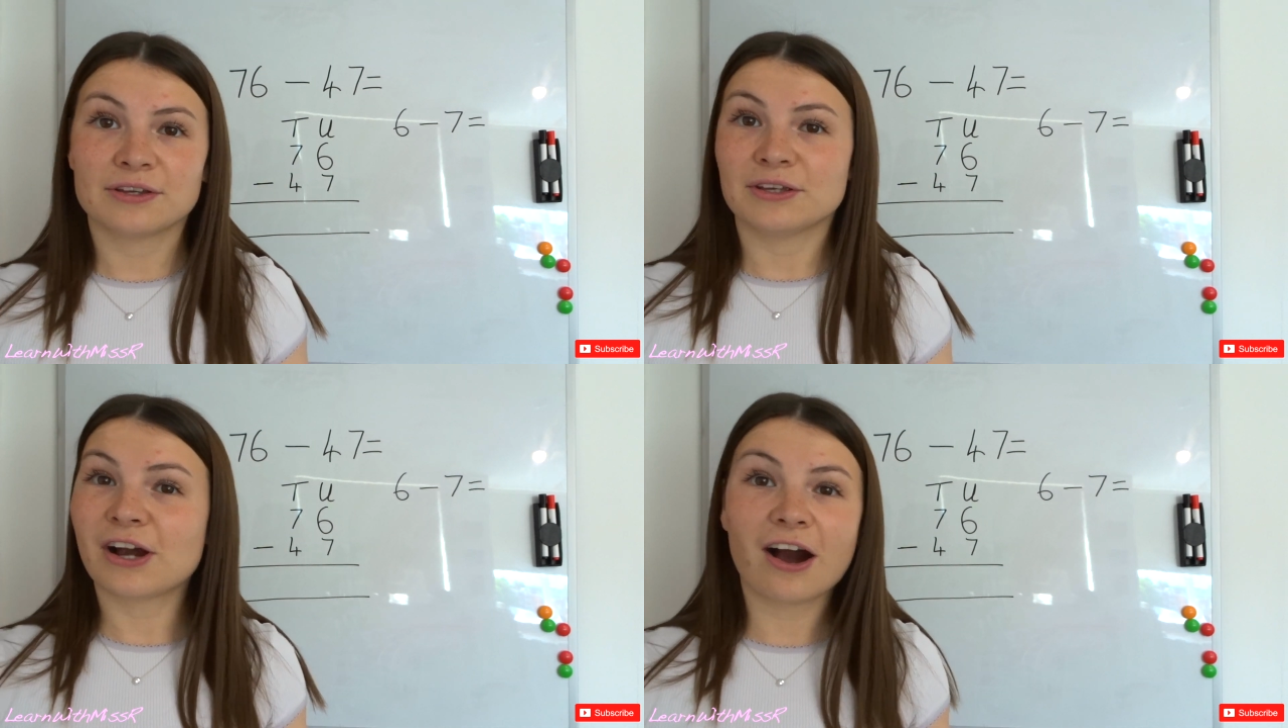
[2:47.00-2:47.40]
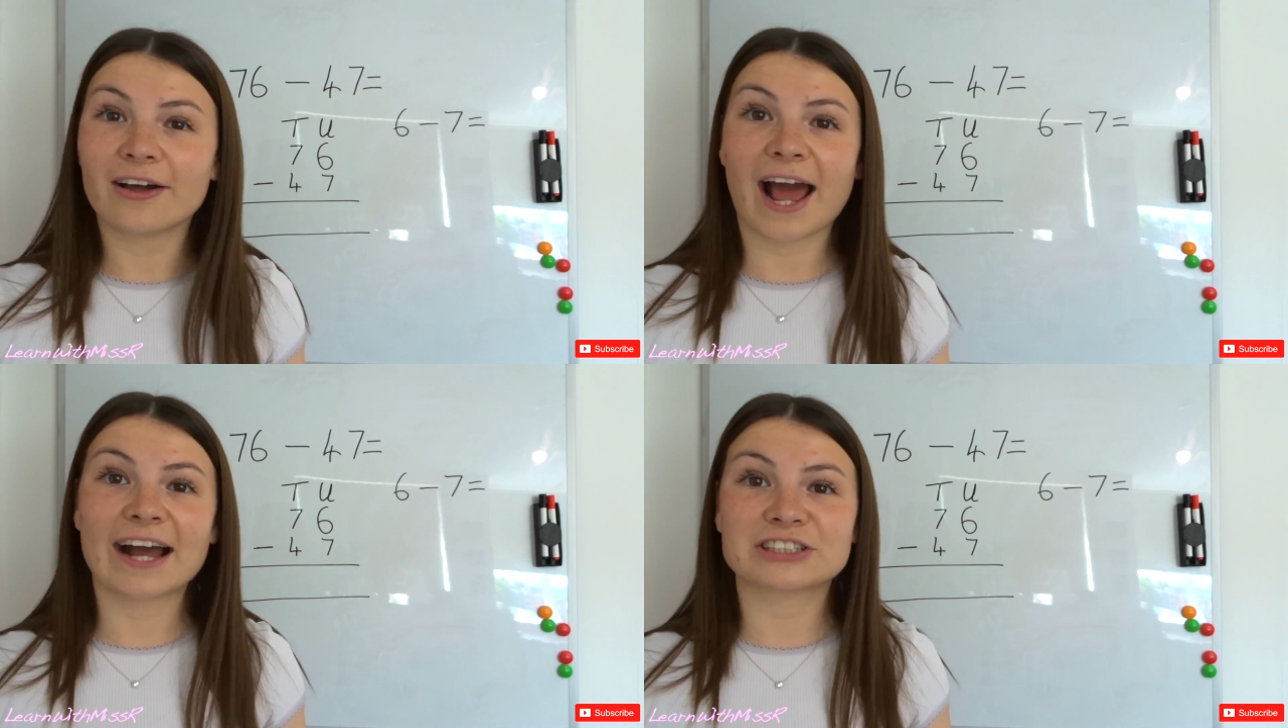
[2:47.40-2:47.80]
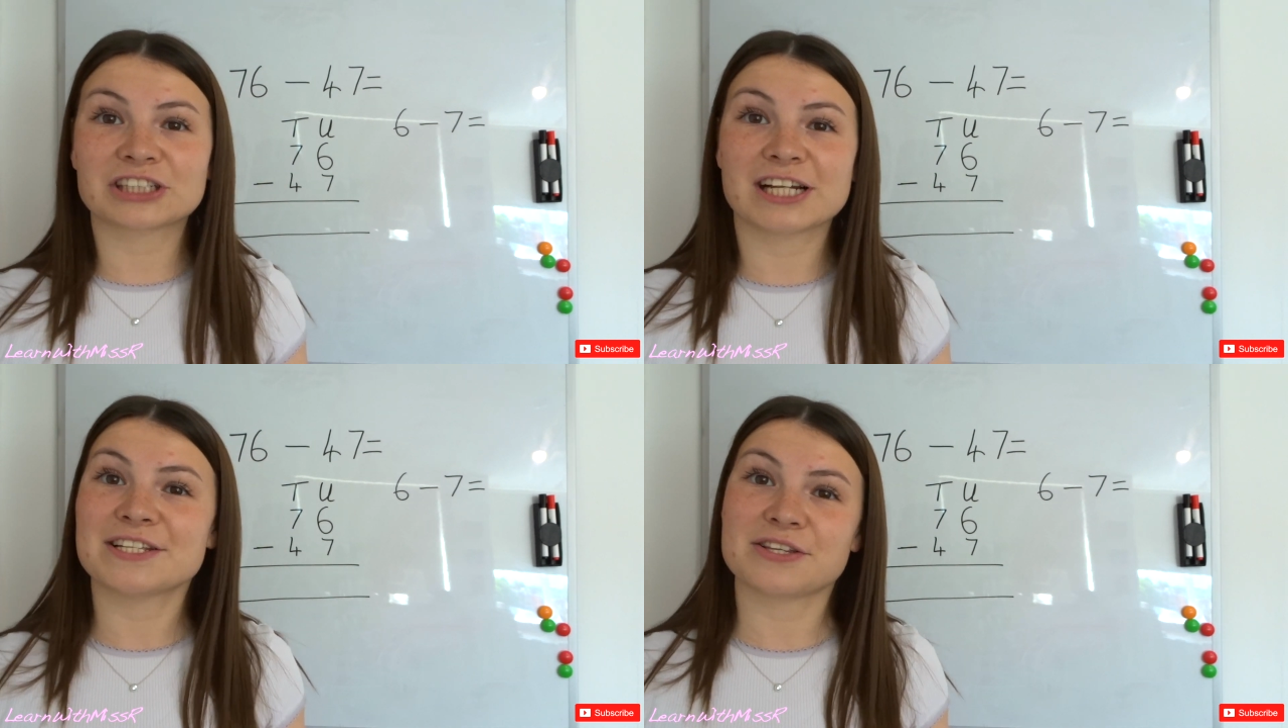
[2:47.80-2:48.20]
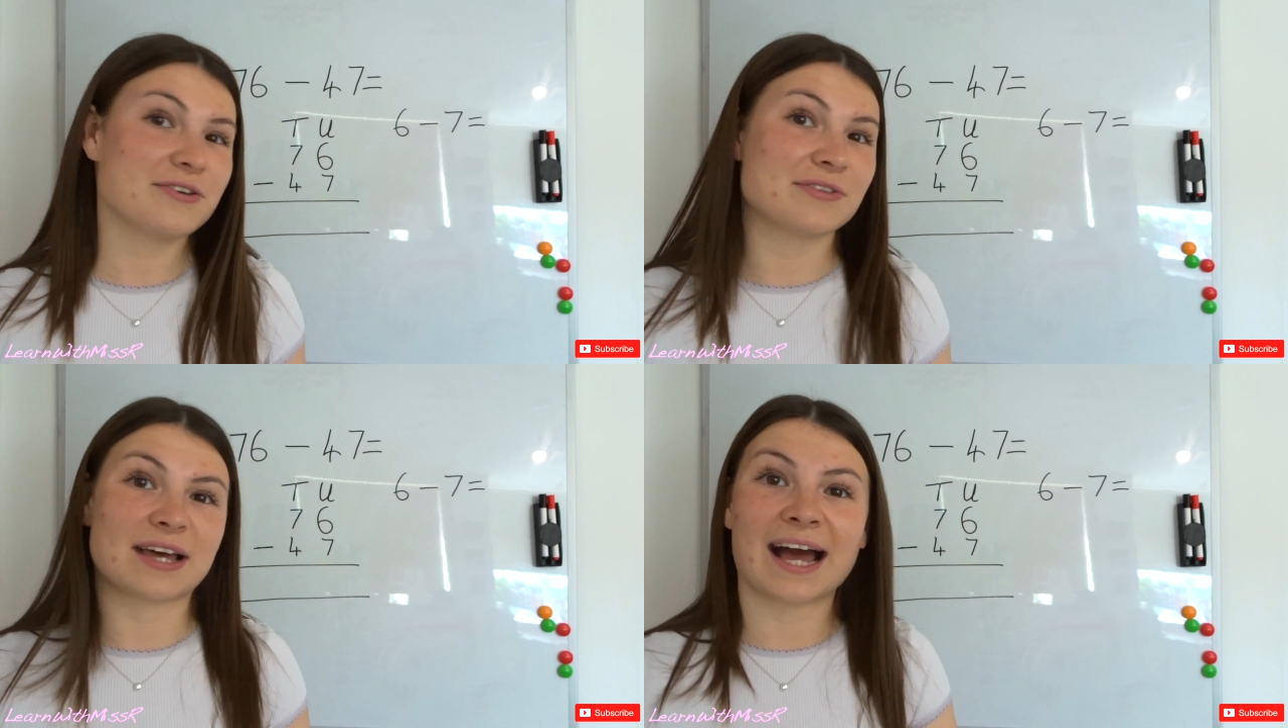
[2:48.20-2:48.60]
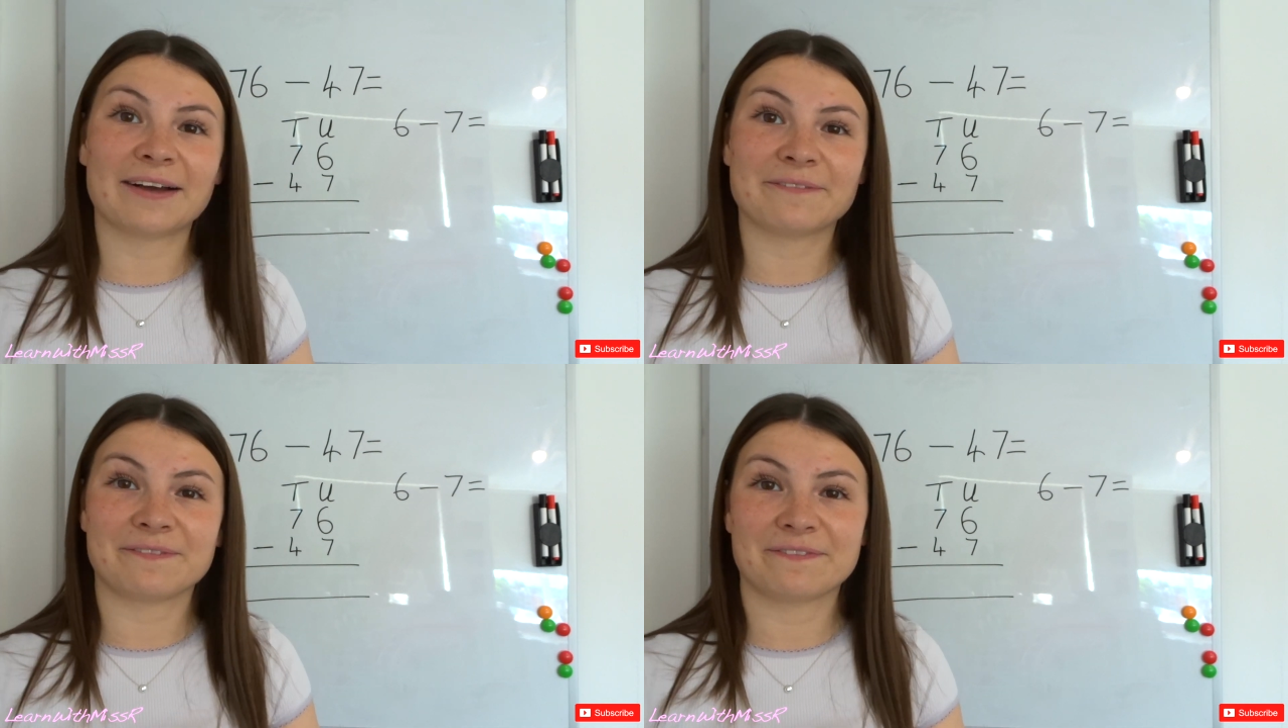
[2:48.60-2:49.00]
you can't actually do
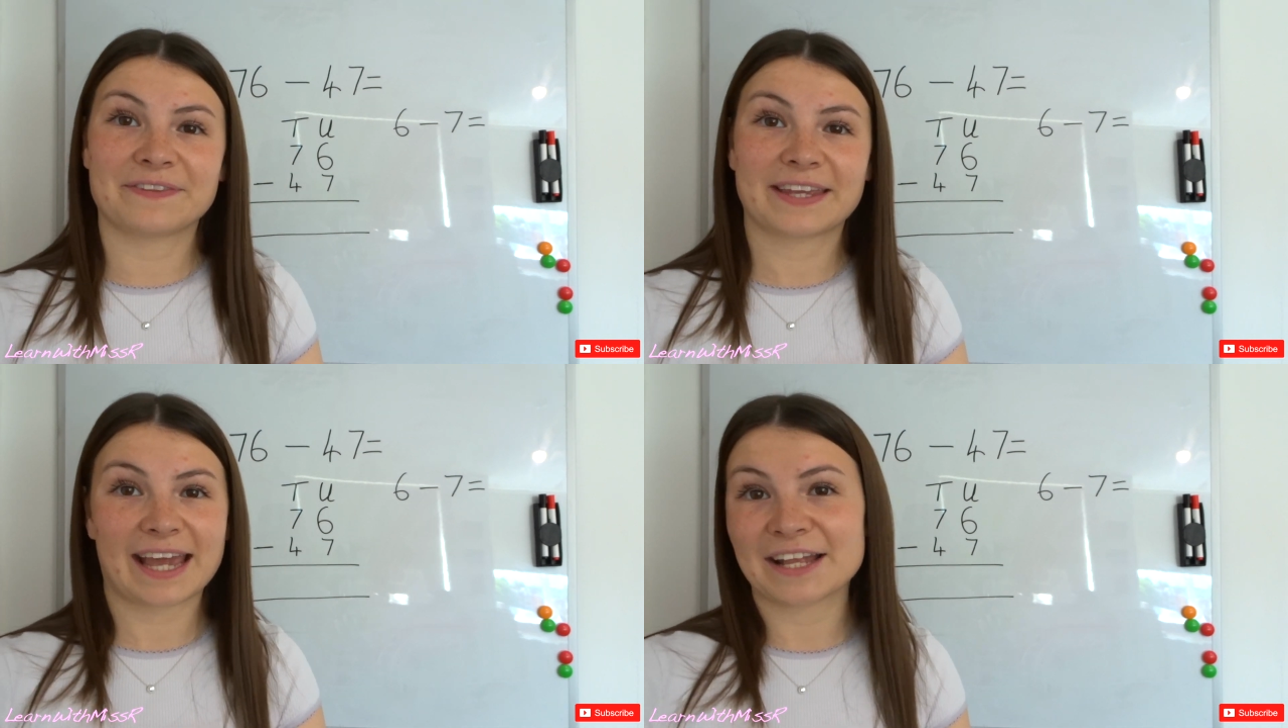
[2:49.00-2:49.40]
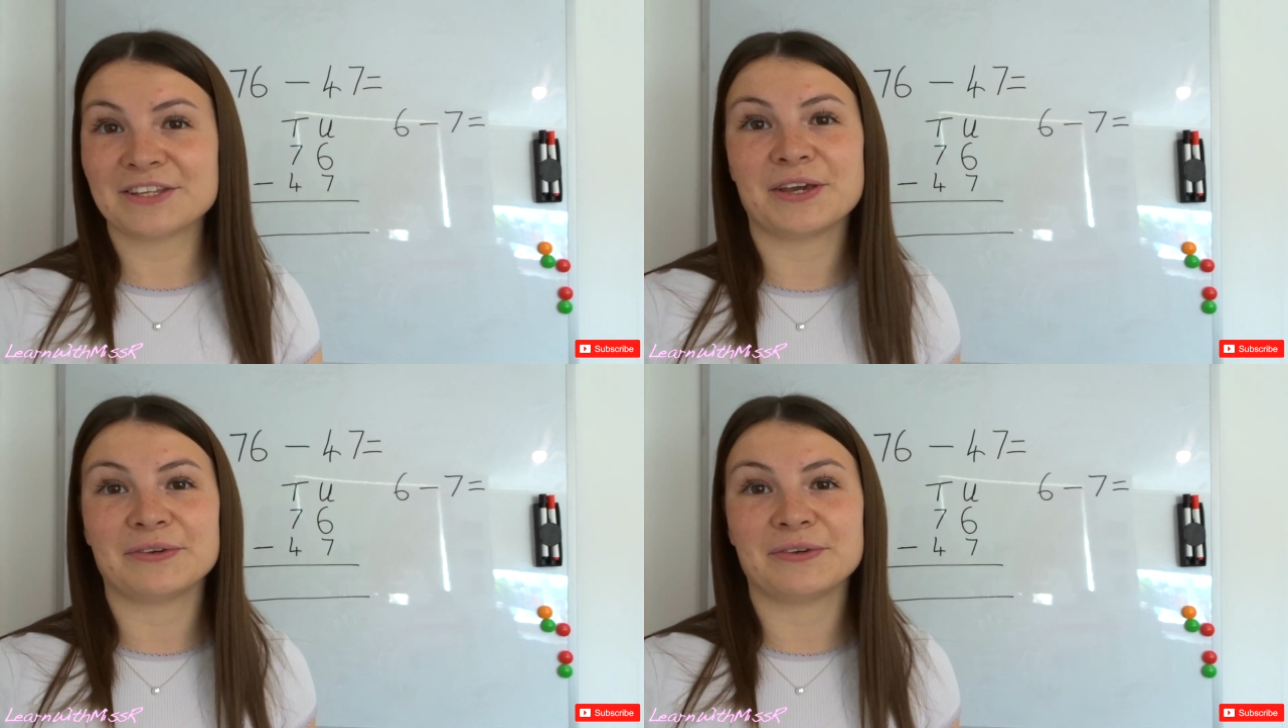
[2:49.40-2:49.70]
that, can you?